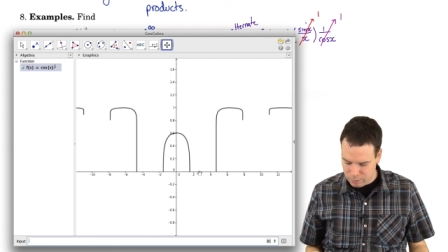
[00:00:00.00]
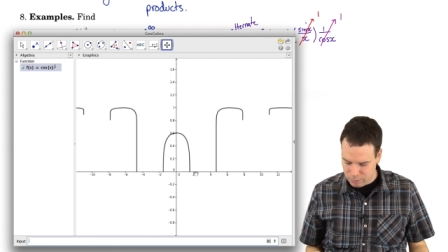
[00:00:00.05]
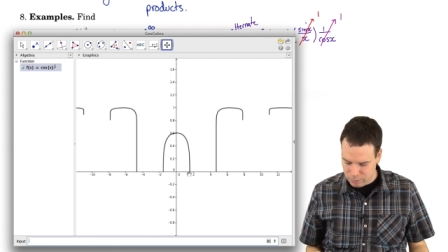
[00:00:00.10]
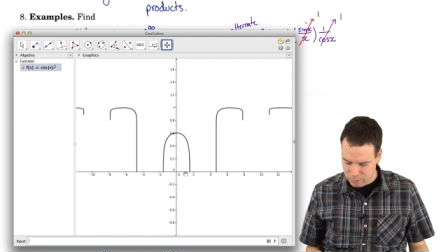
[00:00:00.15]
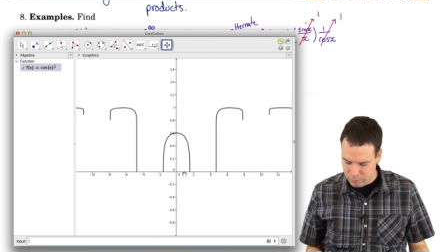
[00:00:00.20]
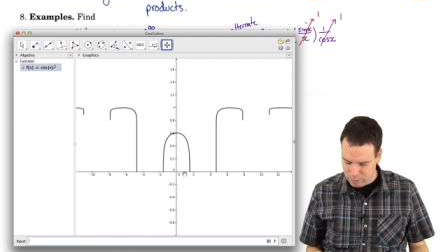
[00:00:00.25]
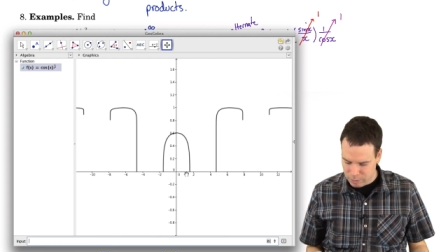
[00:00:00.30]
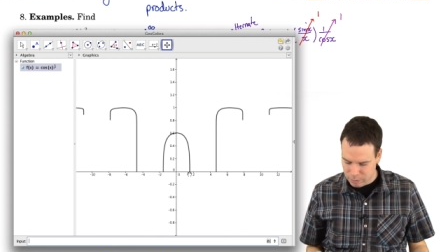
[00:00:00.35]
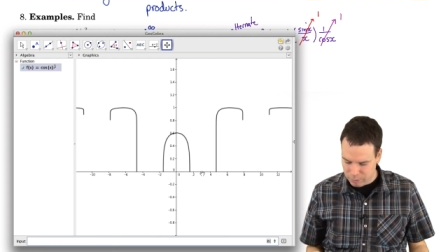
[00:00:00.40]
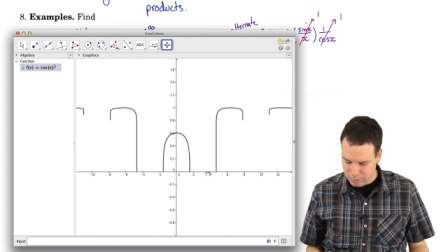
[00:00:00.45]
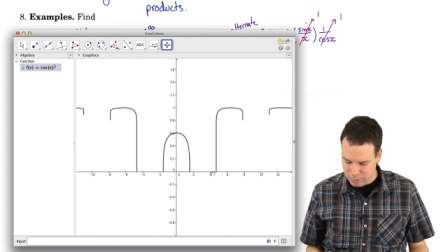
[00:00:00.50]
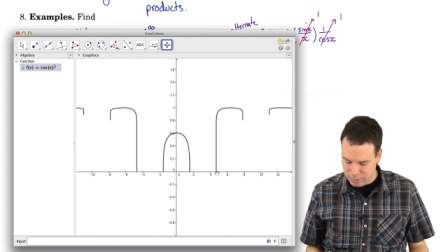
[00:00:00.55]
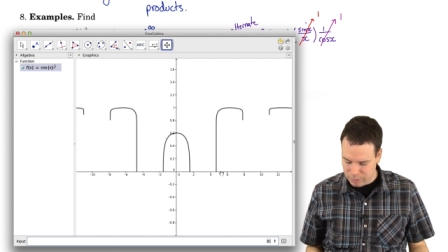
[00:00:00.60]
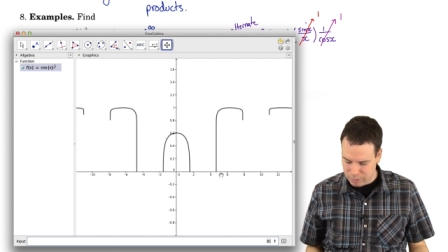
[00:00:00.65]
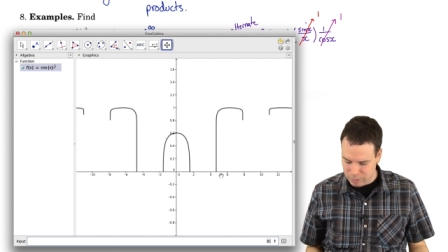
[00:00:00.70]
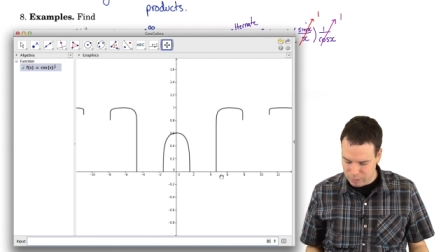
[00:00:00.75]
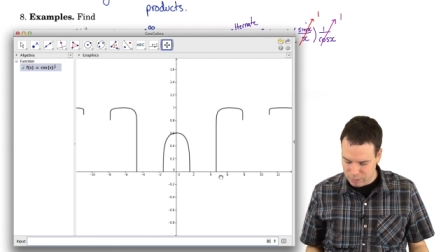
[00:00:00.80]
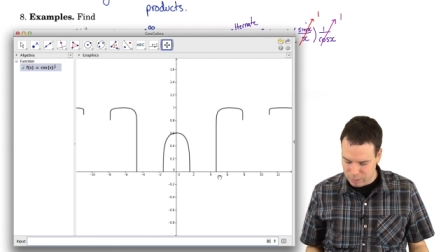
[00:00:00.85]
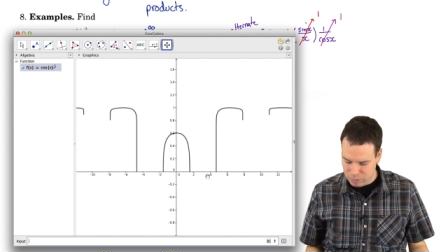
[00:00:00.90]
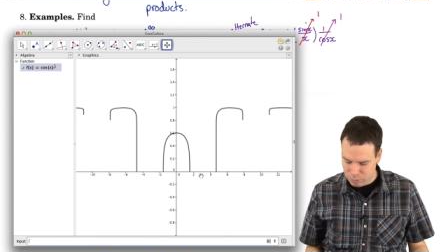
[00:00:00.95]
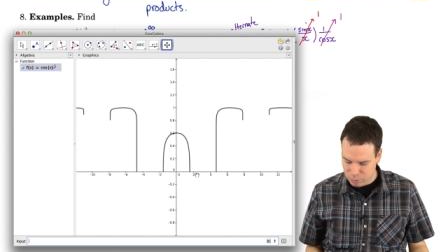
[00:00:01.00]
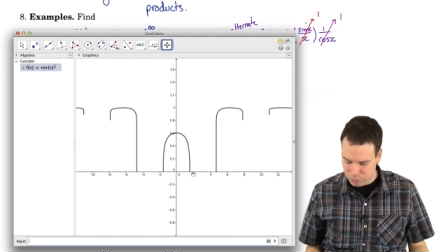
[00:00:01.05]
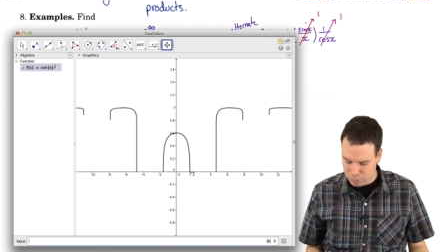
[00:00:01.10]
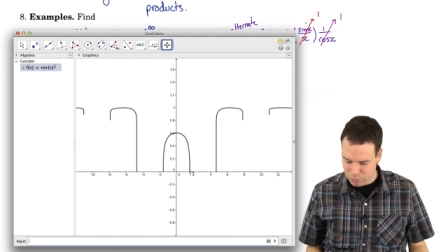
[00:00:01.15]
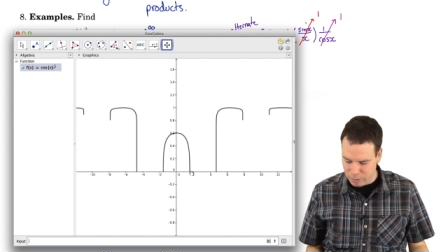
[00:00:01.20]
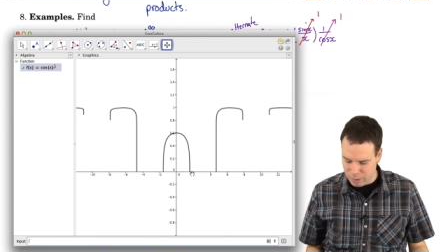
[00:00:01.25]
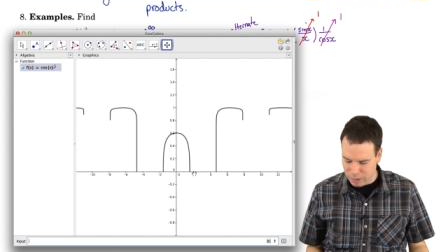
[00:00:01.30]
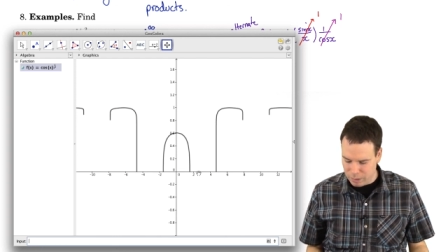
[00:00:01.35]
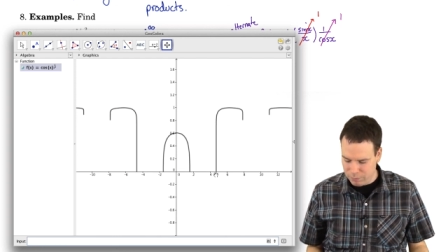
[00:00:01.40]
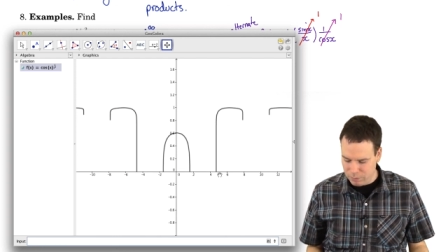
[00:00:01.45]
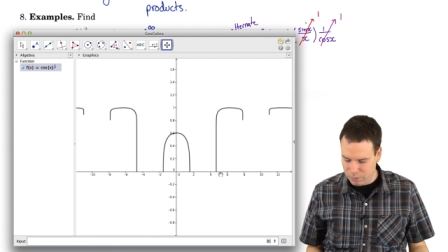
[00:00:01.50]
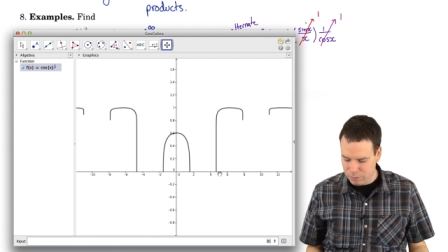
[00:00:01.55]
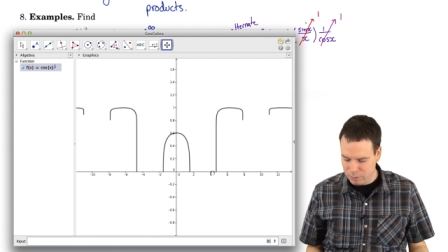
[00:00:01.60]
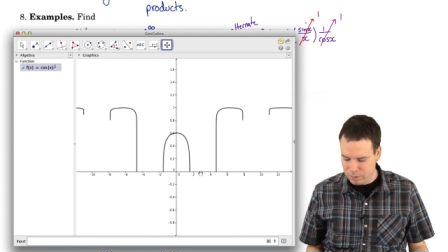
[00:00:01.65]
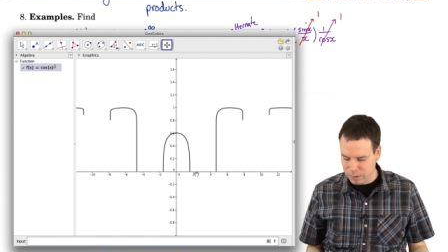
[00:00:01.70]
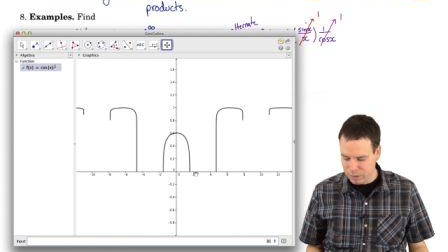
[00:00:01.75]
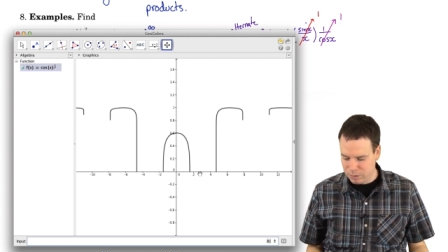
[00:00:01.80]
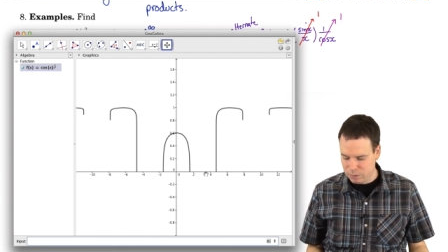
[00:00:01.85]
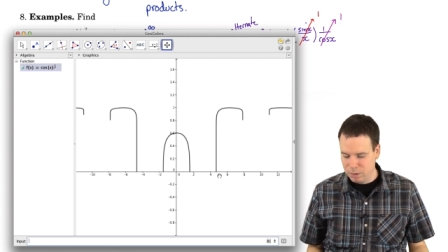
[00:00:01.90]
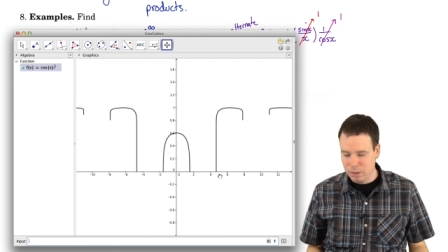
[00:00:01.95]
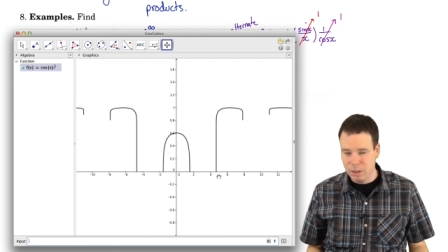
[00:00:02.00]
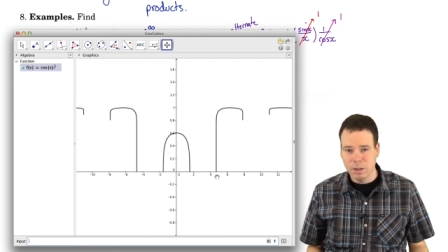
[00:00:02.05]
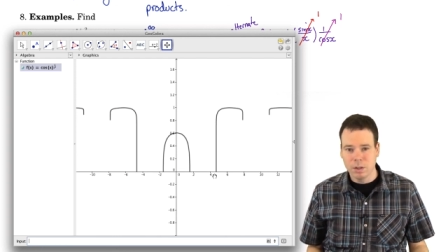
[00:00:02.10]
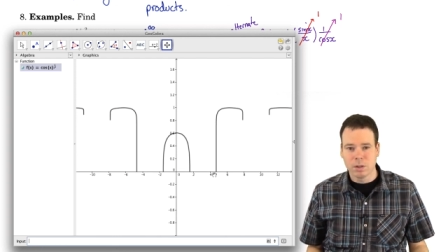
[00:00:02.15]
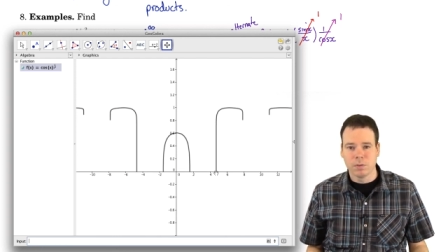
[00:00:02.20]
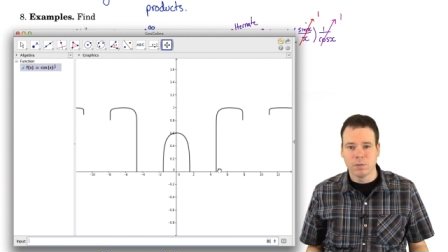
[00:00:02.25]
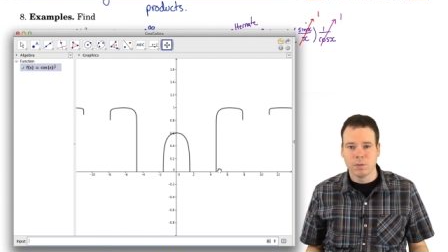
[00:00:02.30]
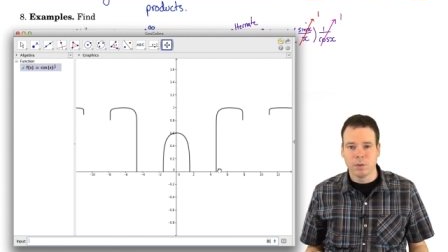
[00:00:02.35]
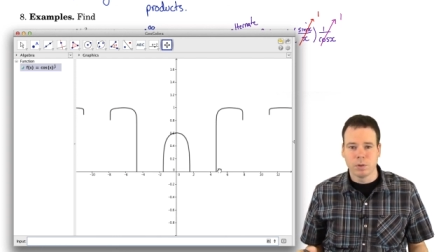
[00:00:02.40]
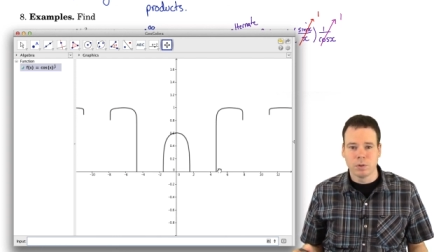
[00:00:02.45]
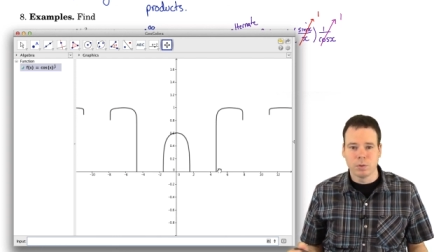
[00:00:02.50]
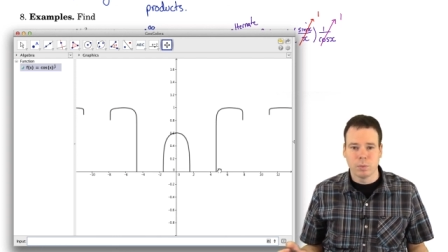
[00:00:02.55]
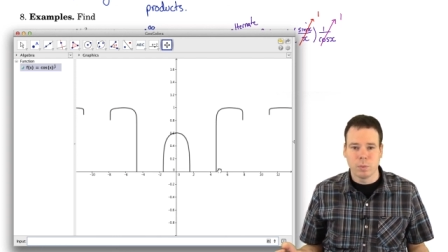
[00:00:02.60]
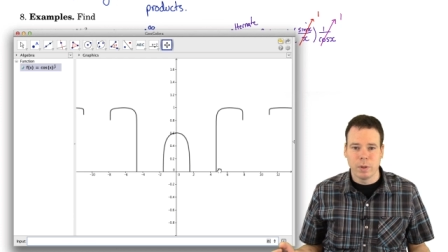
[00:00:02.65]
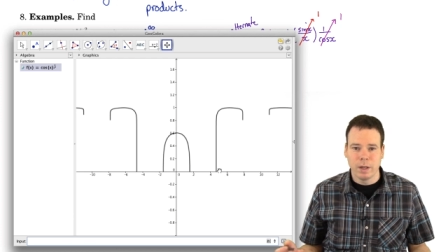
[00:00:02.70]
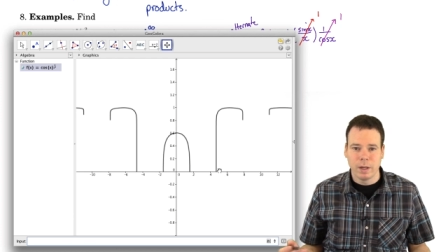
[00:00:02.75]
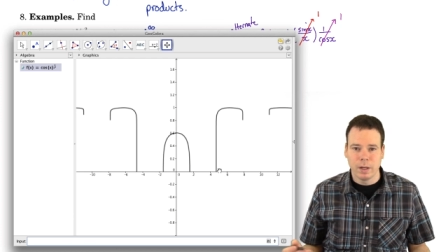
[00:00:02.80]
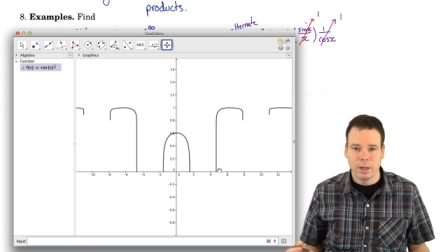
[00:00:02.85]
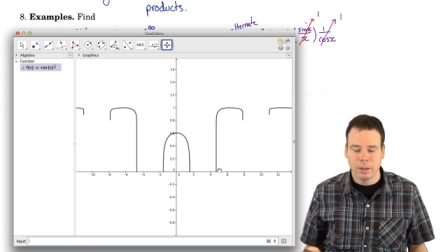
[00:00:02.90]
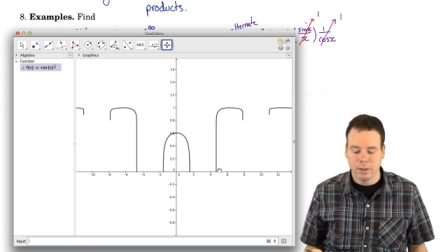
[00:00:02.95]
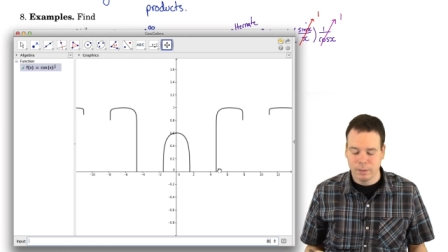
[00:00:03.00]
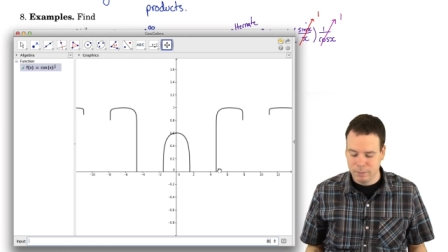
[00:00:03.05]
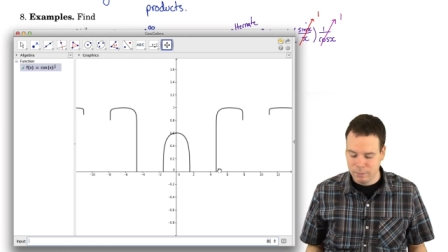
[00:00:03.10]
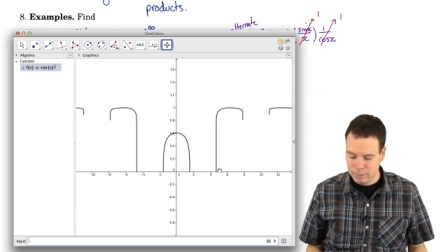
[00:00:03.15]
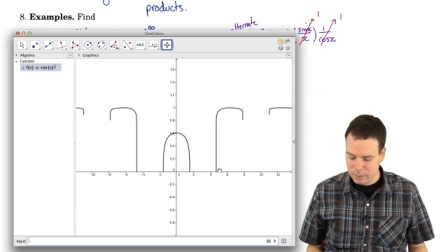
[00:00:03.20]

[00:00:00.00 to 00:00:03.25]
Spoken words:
we don't get a continuous graph, and there's actually intervals where